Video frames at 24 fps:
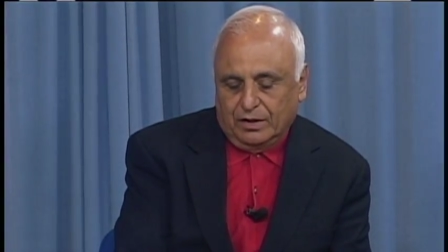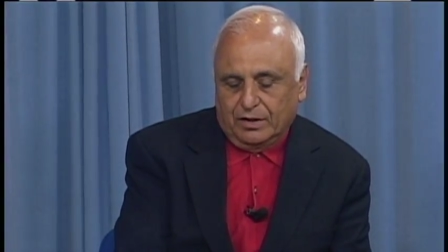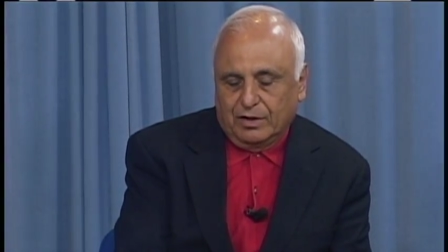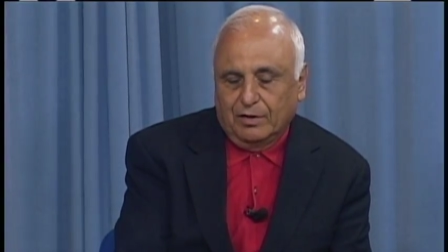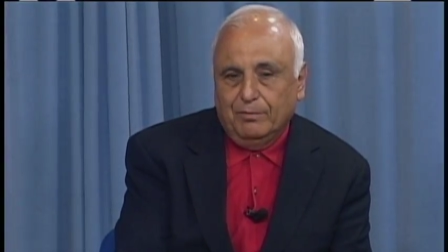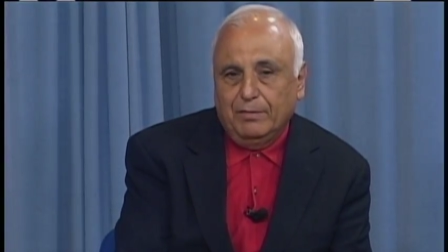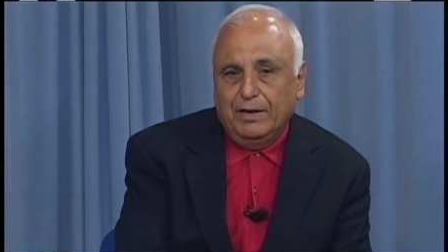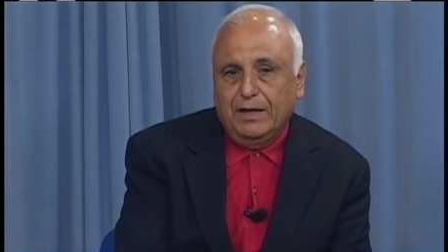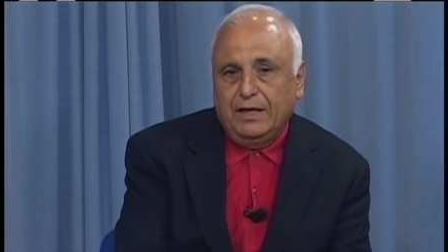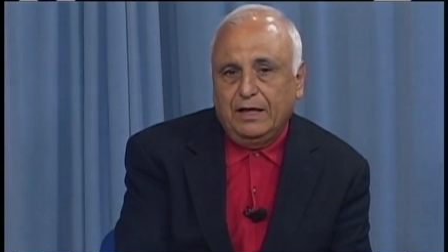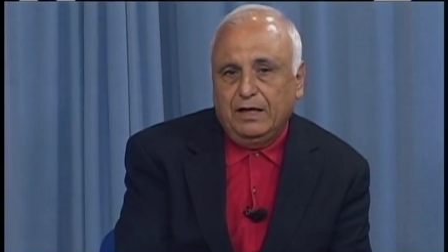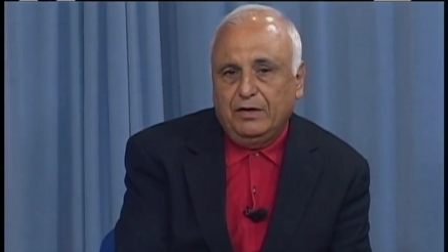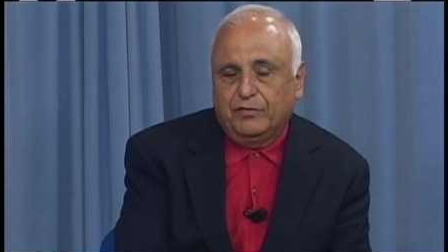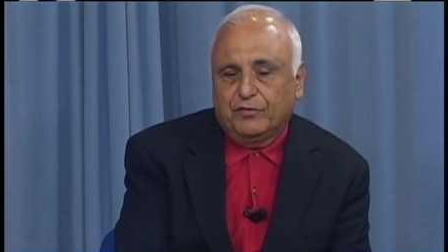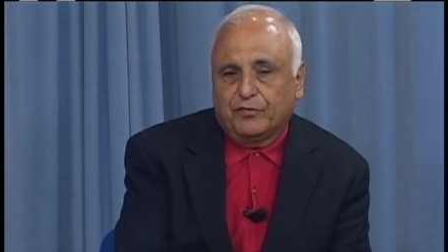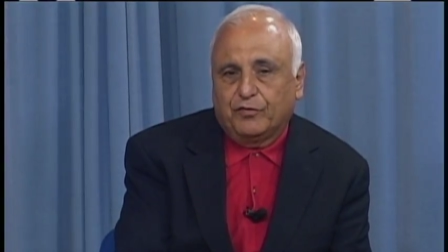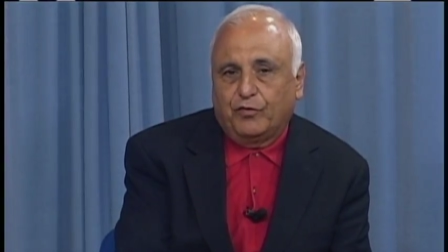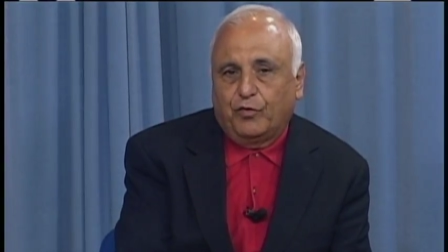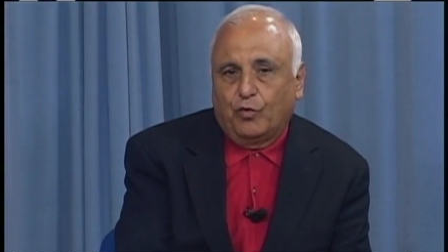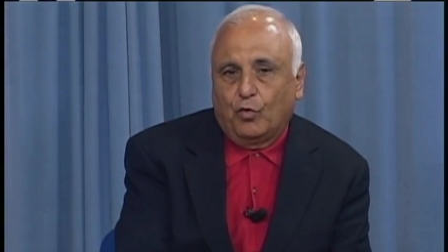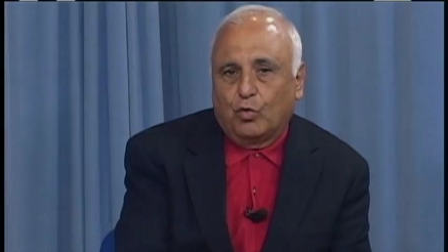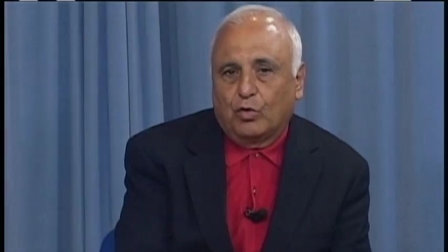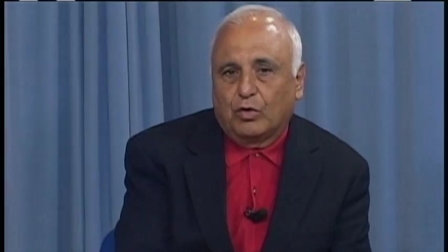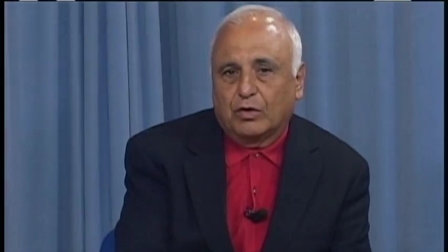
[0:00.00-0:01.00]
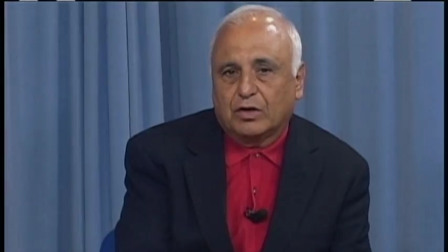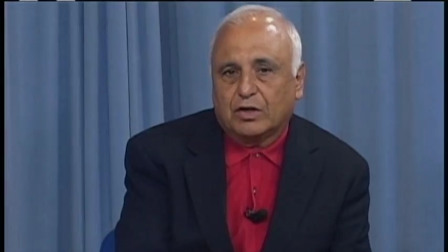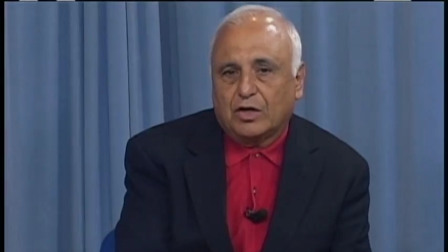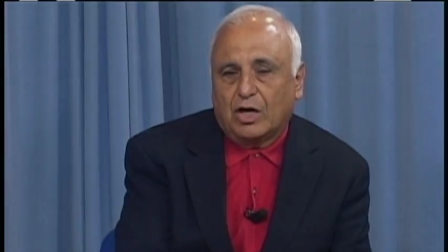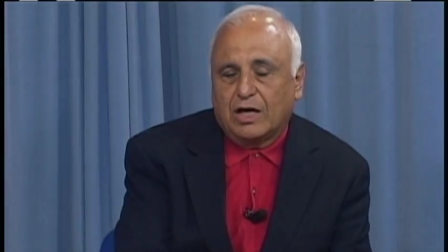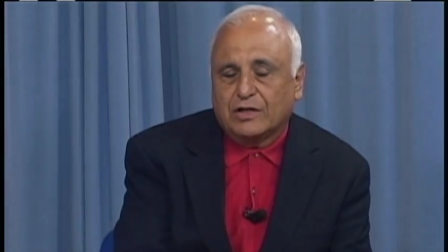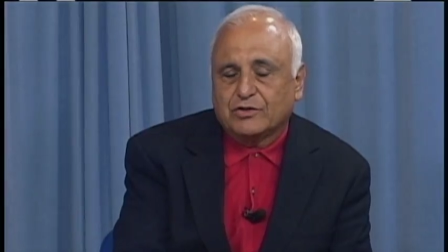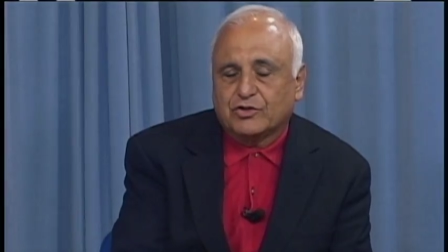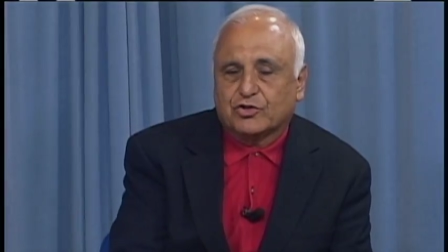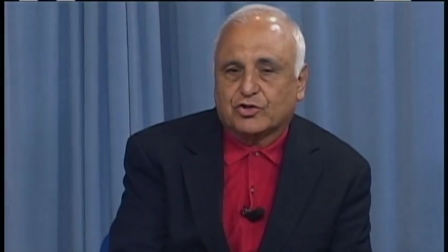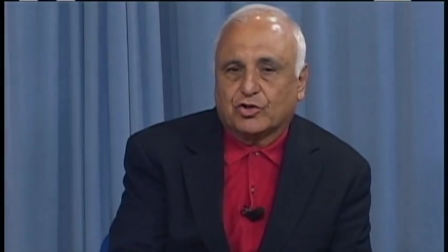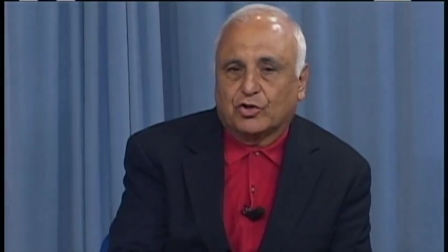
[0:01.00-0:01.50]
committee for the
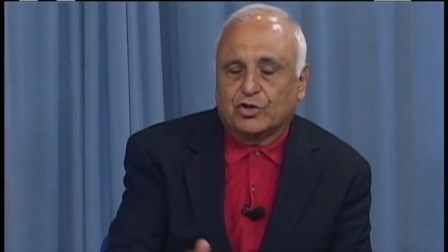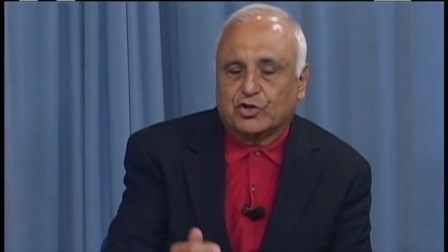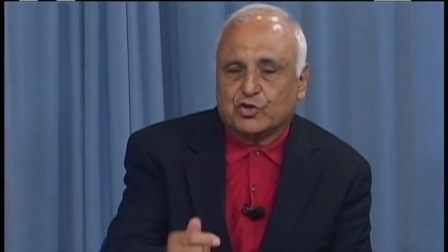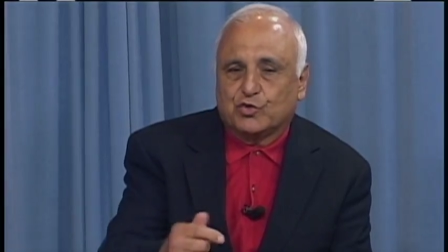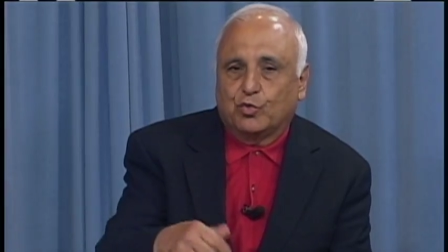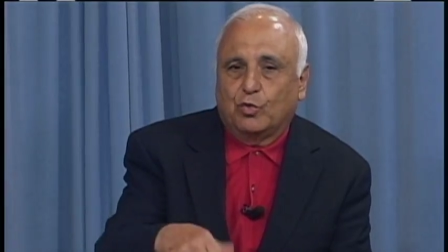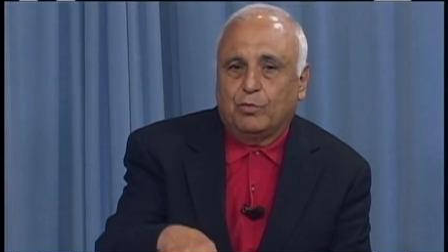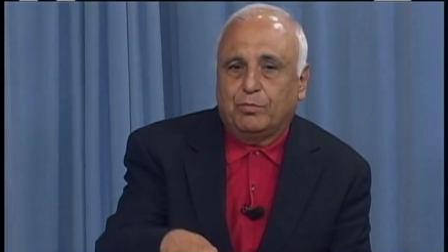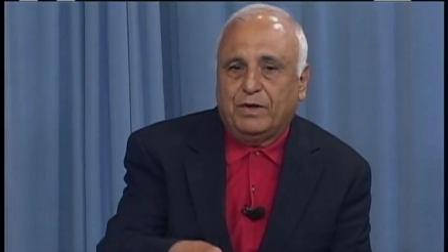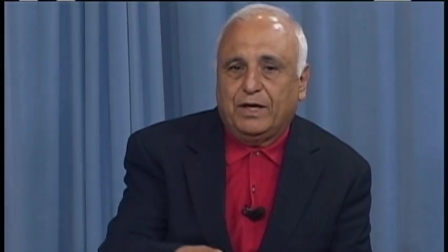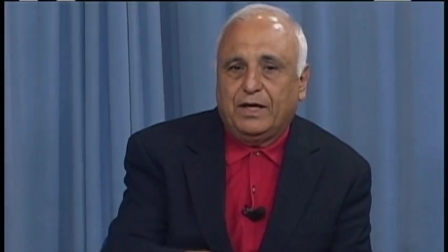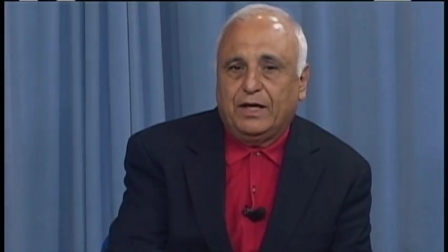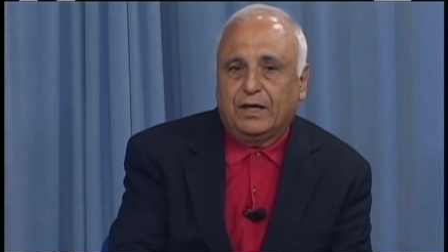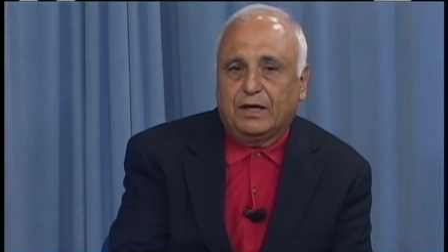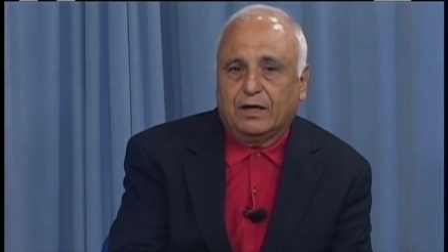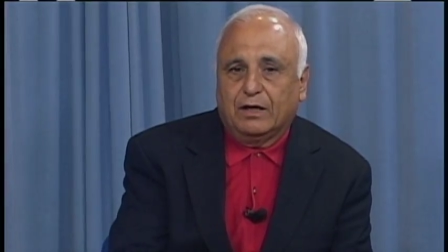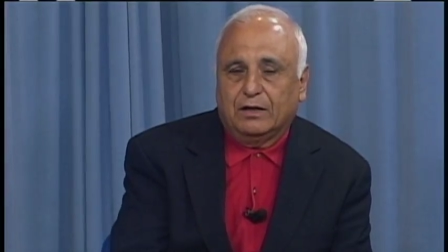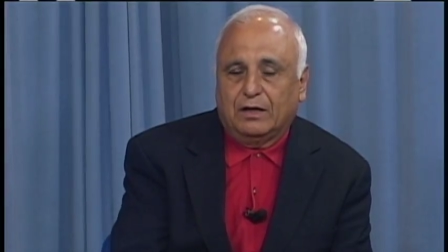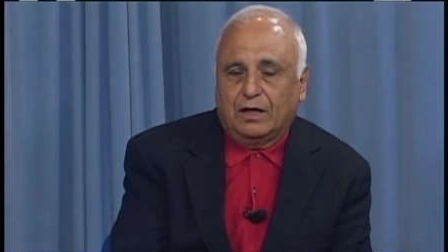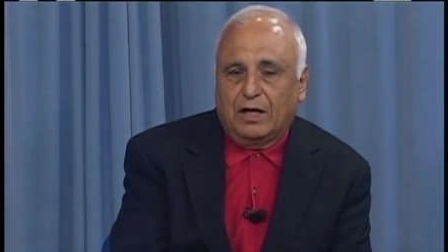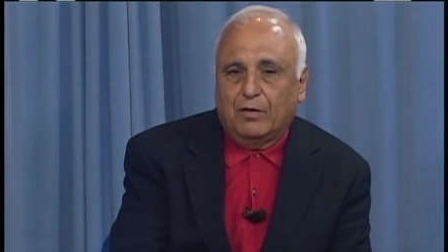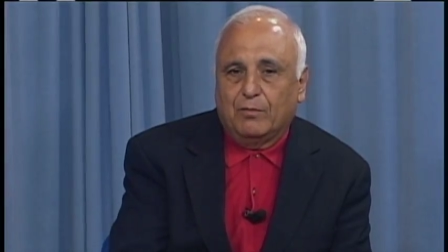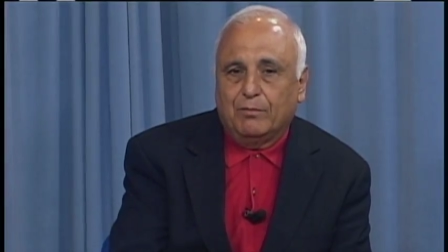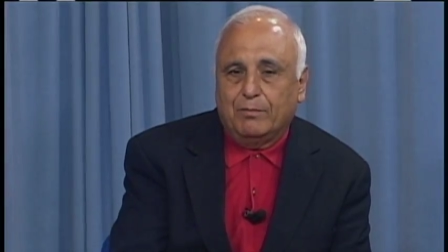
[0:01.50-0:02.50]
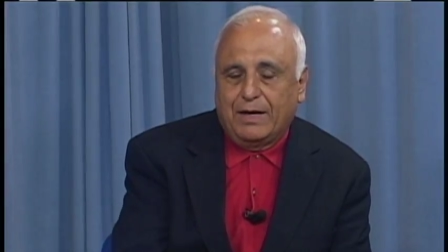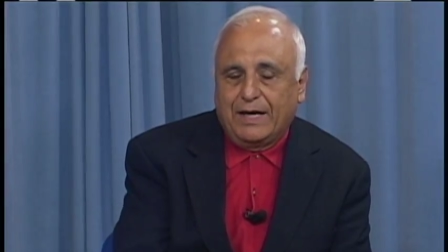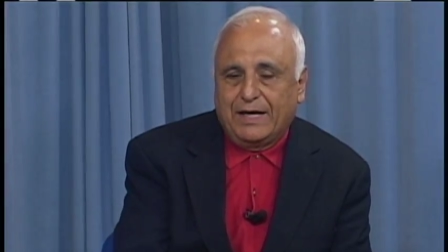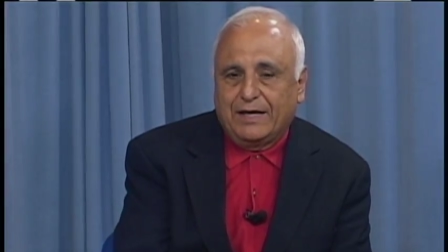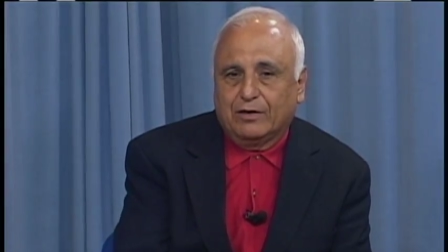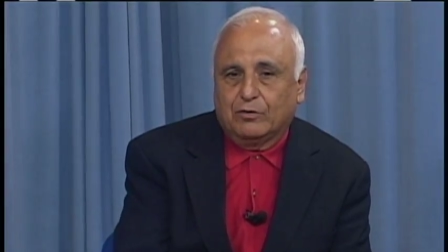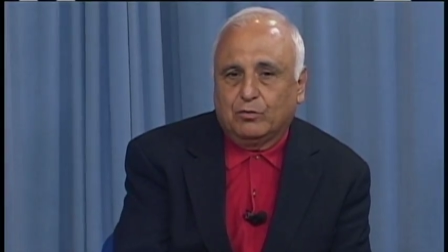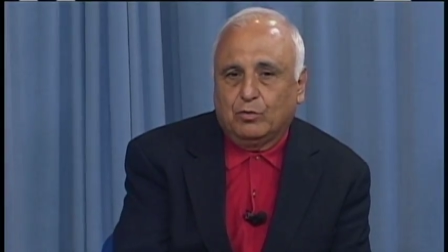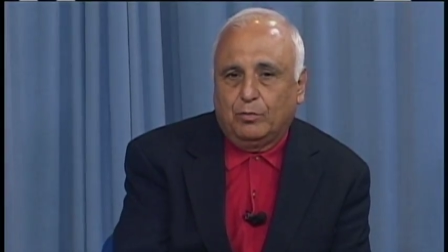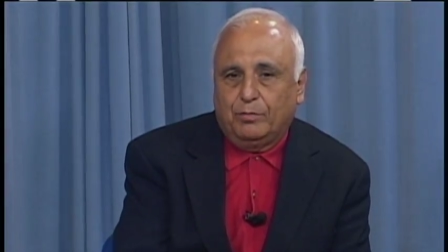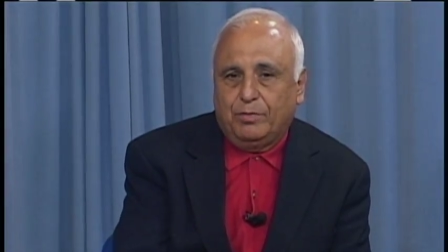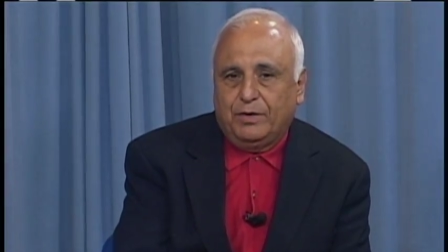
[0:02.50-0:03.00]
concerts will be here. Our
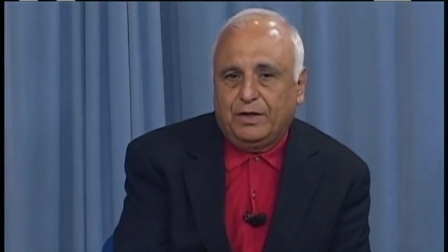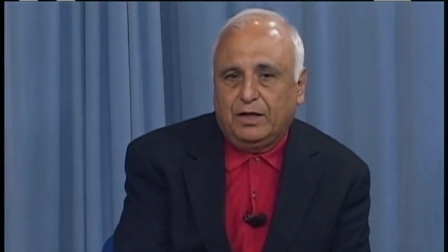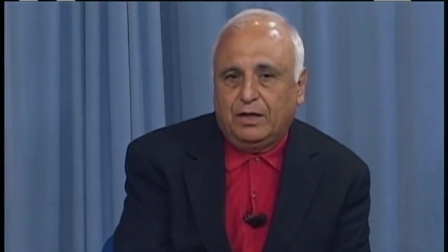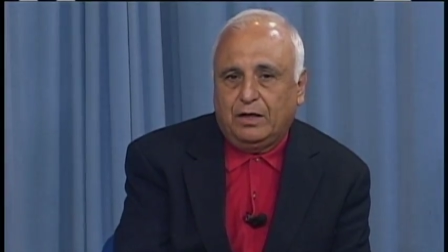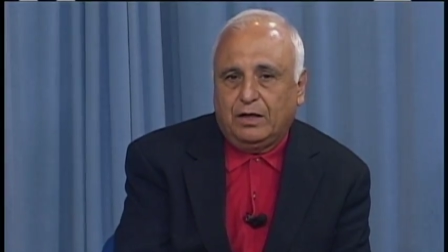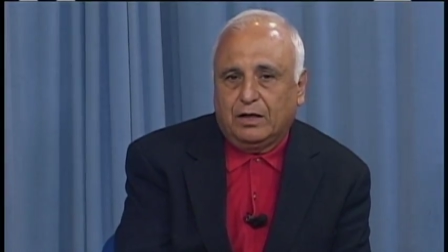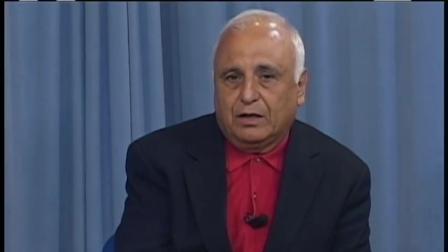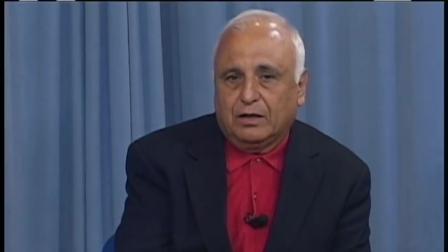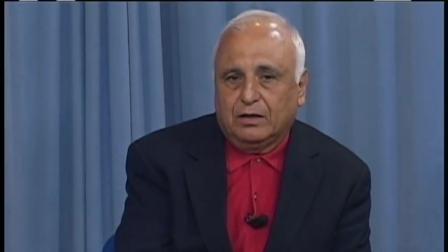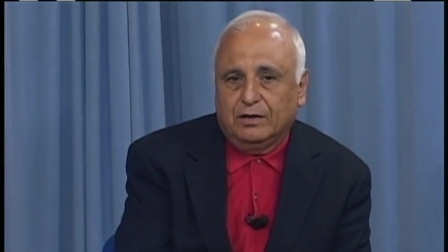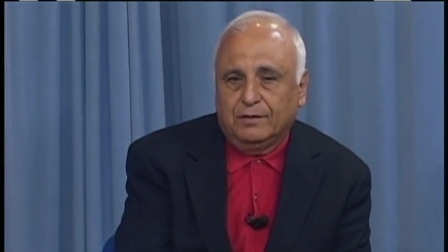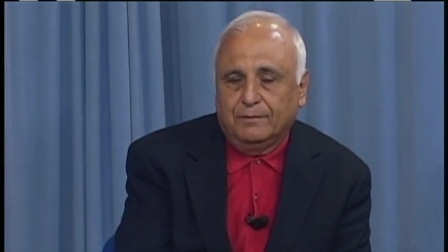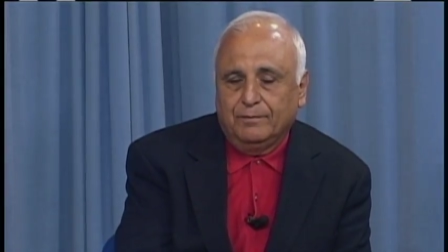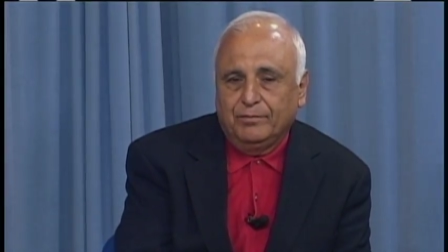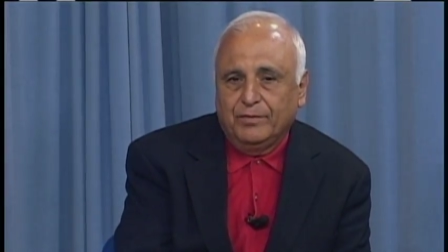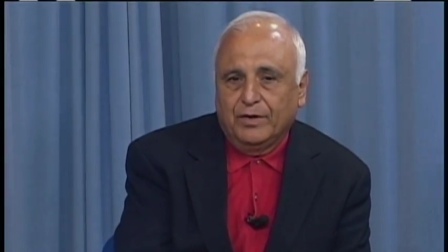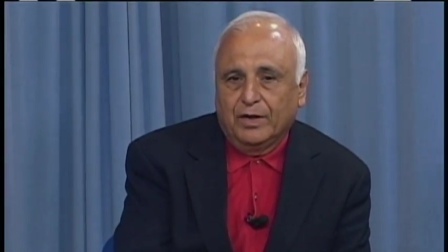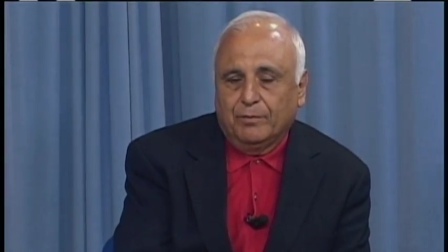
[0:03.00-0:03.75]
mayor will be here.